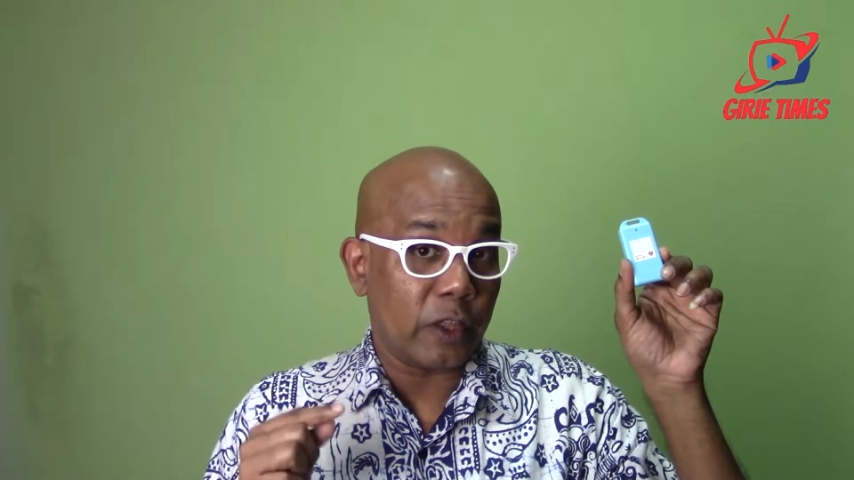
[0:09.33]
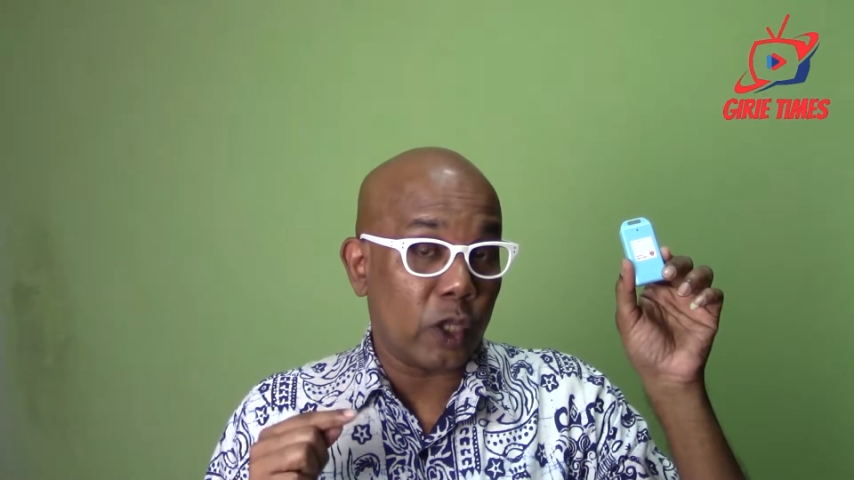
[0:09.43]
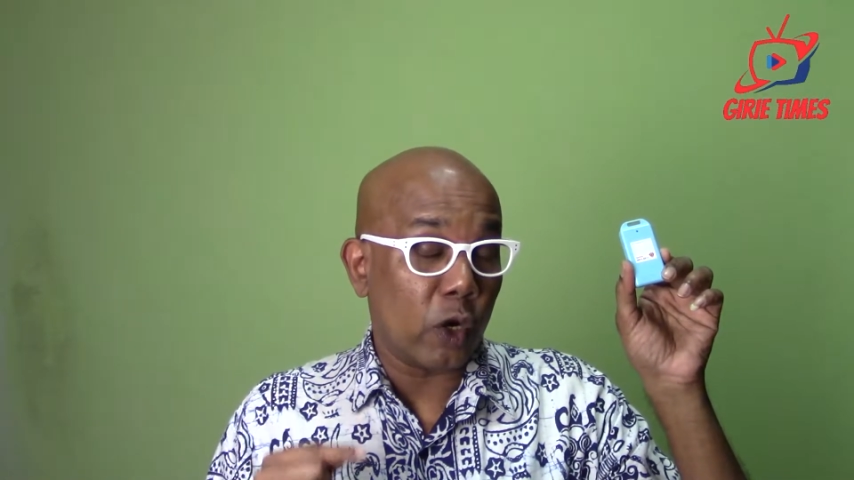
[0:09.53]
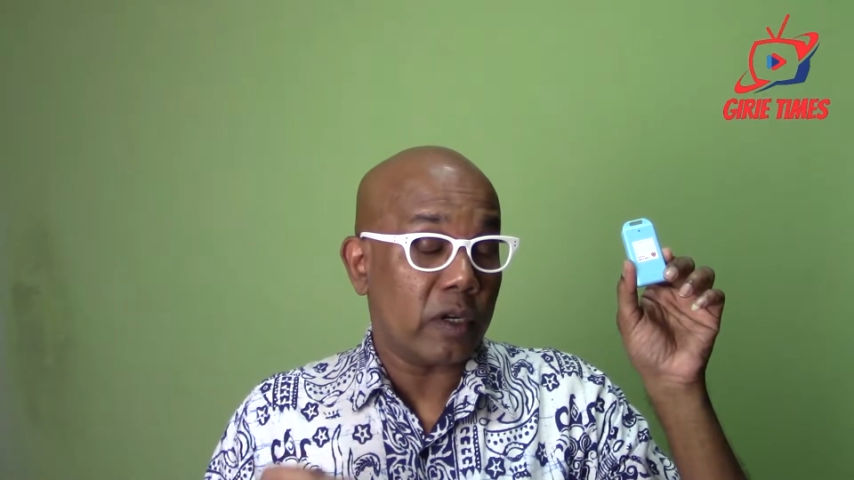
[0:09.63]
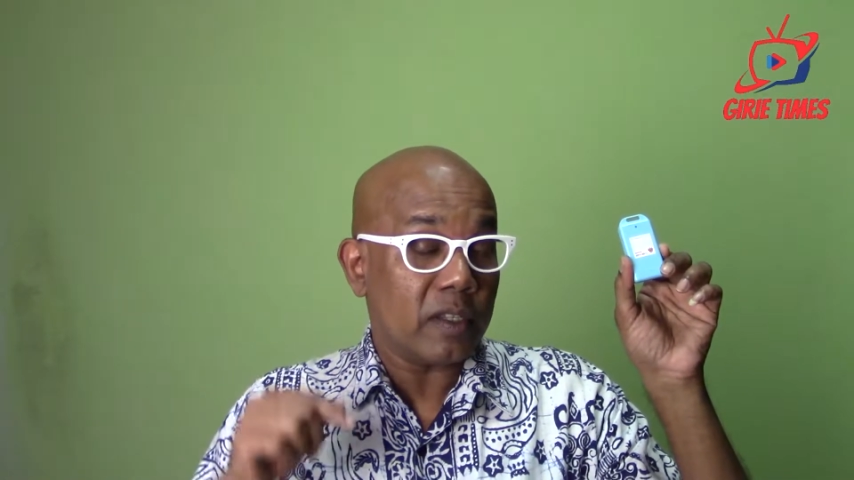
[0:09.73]

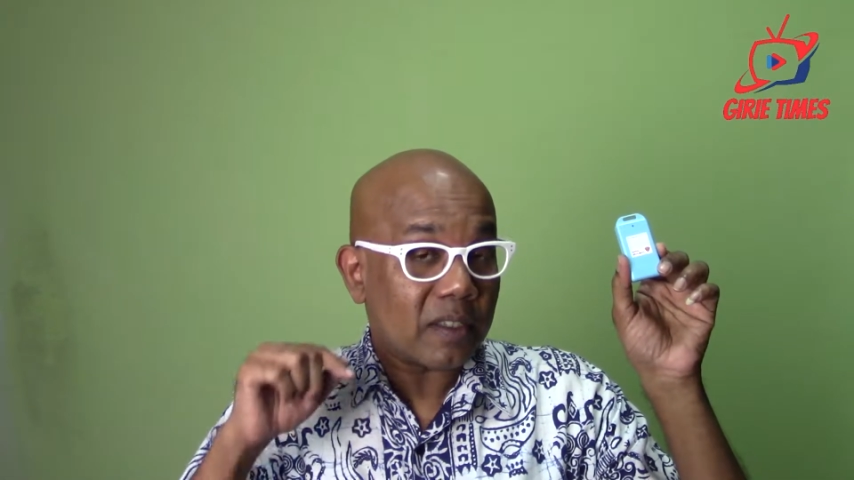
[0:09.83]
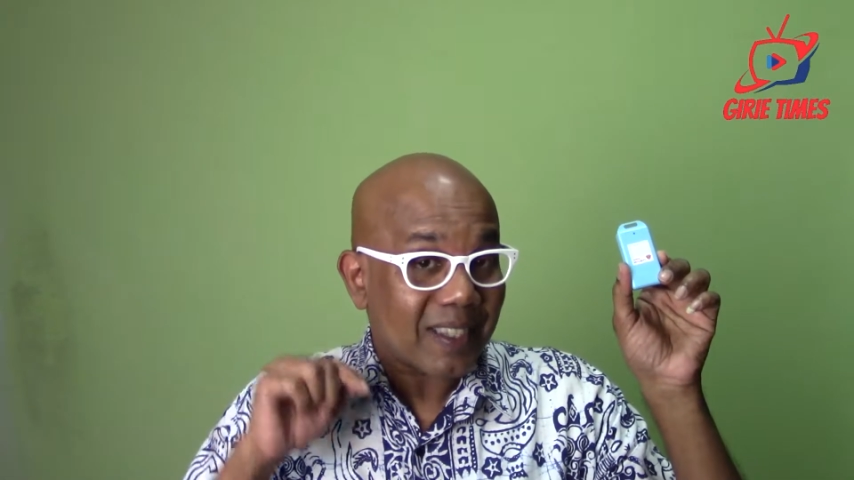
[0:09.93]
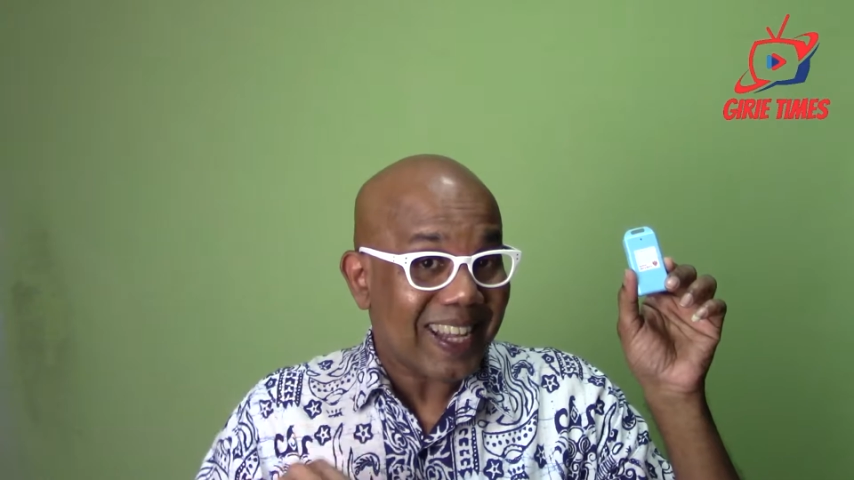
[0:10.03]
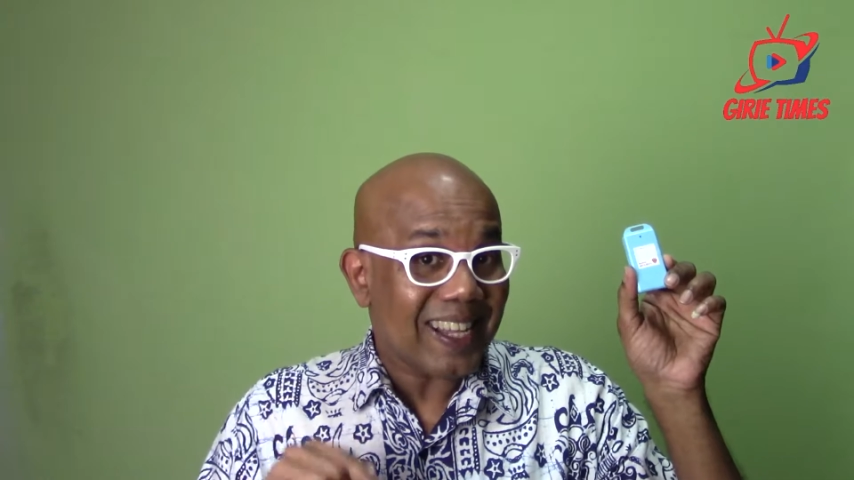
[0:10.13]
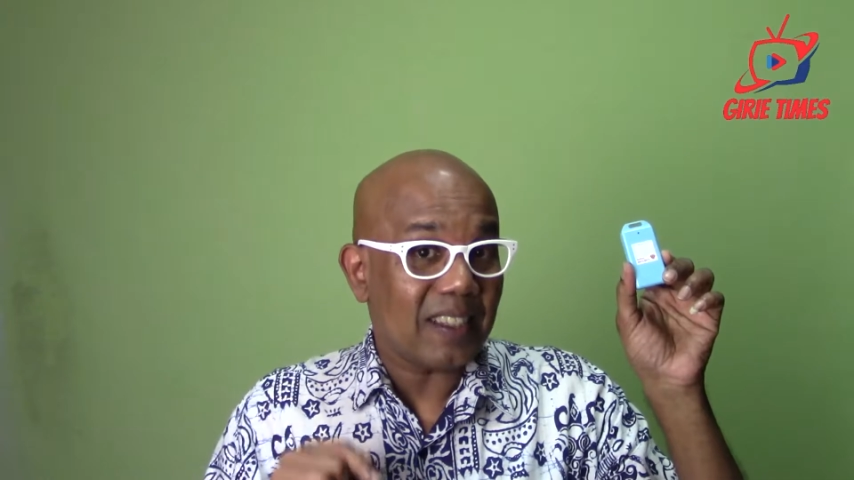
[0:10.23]

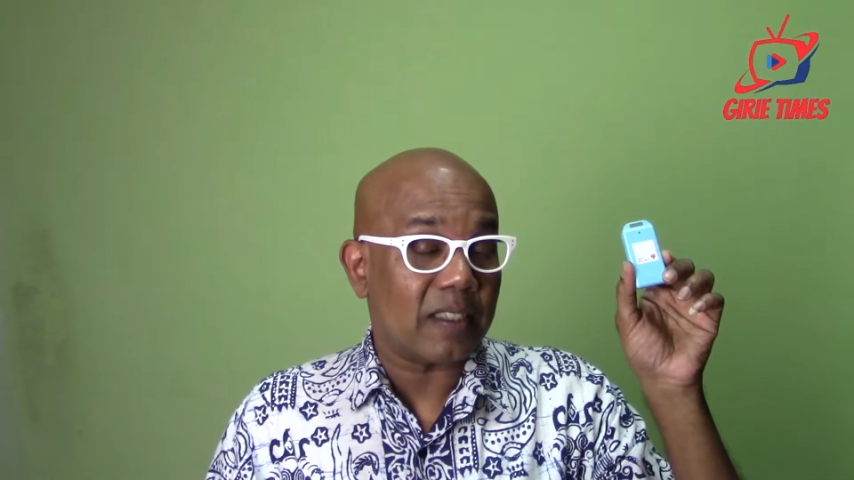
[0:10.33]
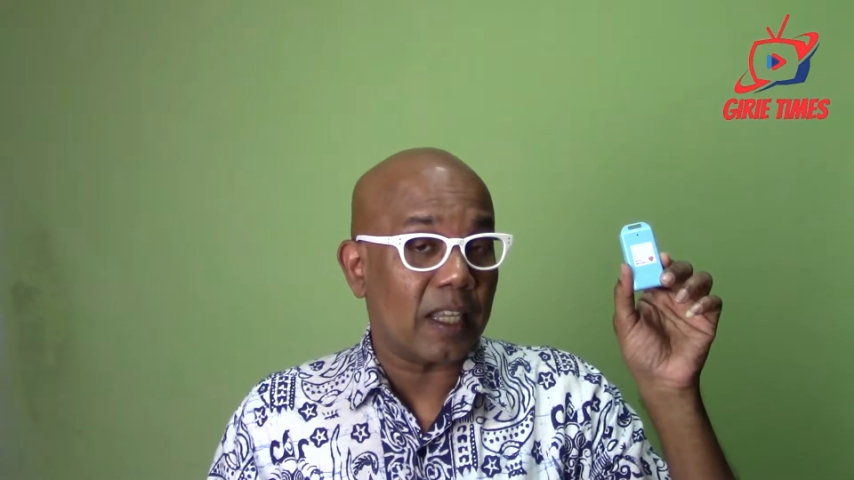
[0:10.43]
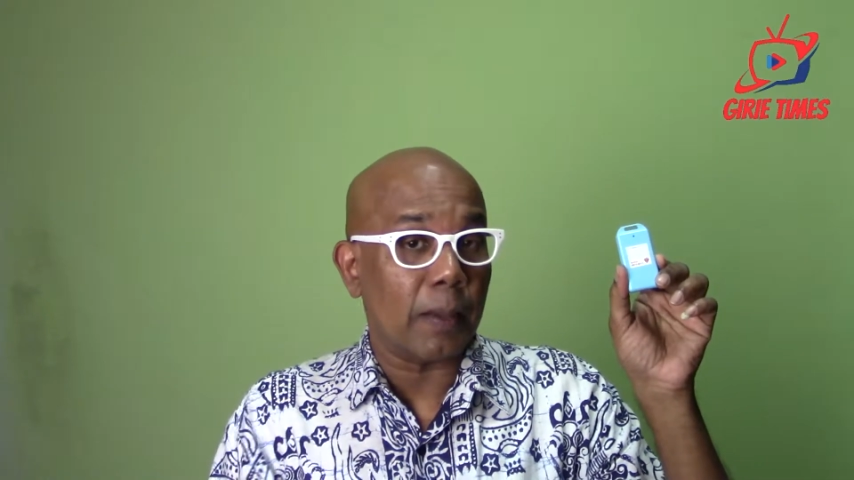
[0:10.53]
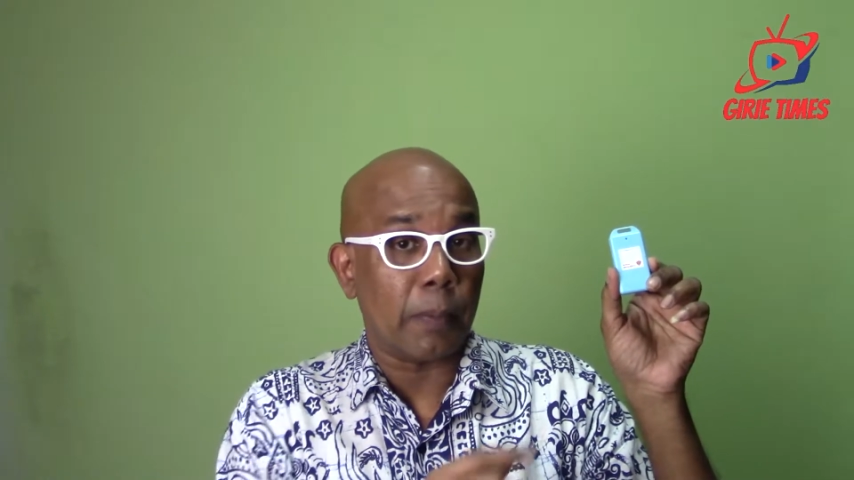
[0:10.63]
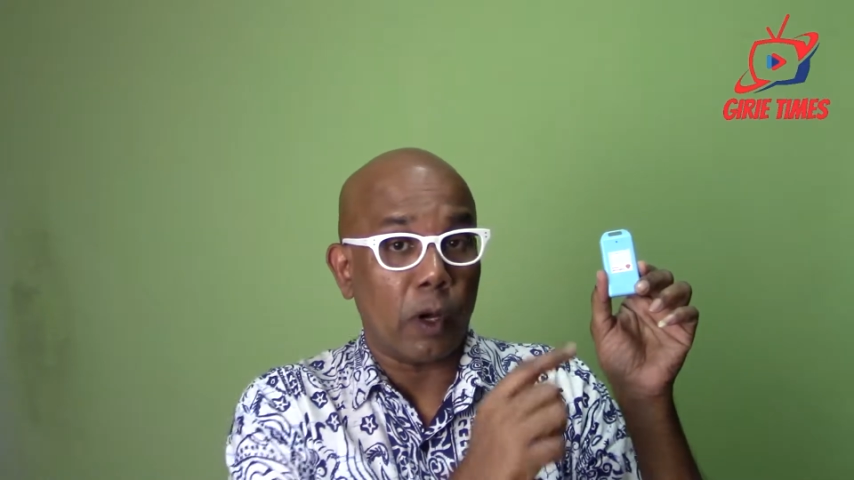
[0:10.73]
authorities in
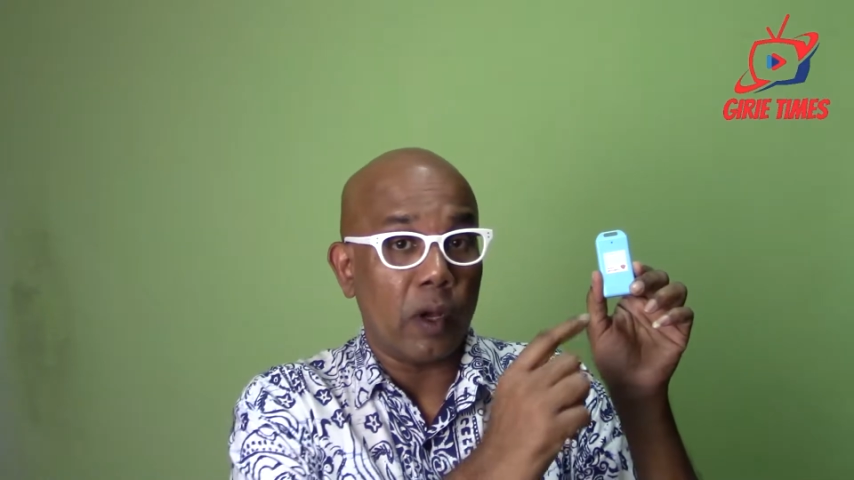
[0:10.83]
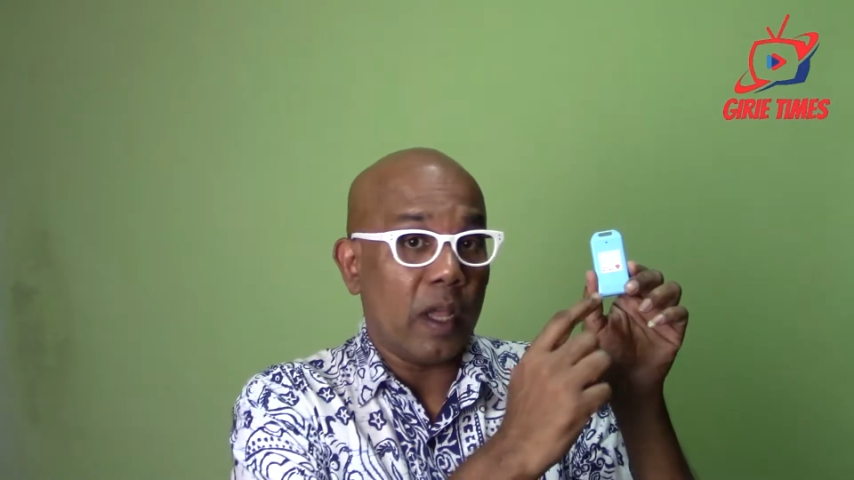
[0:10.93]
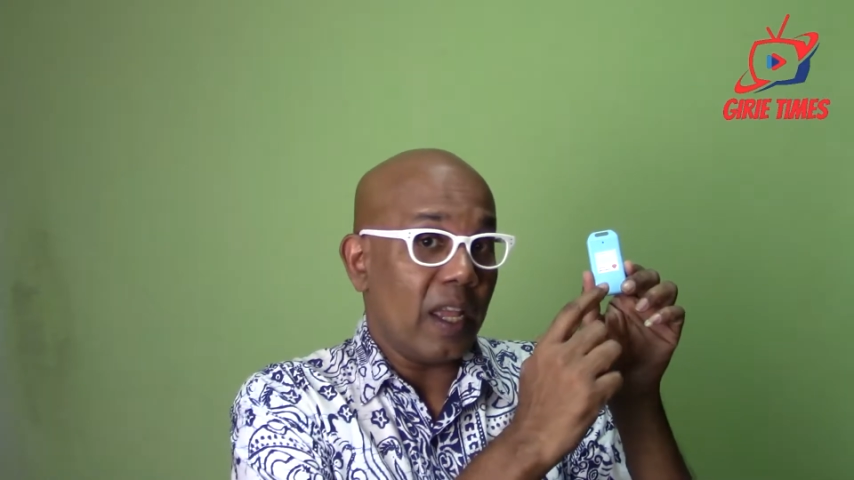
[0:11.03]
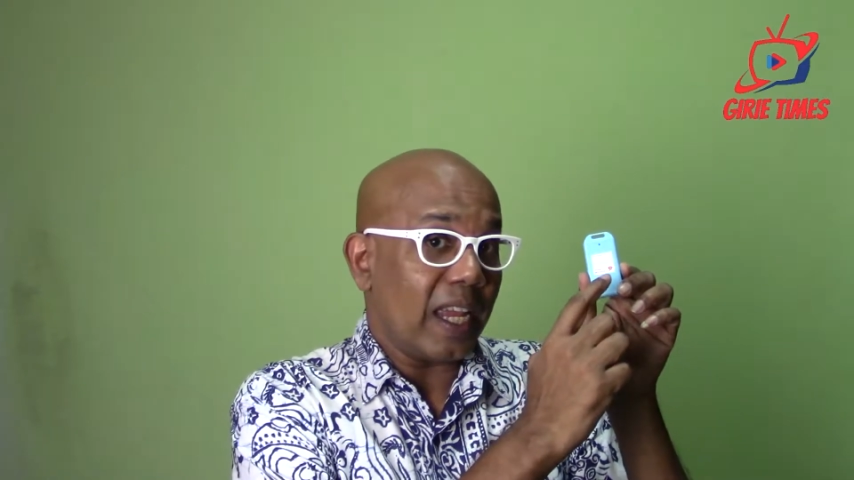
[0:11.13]
Singapore.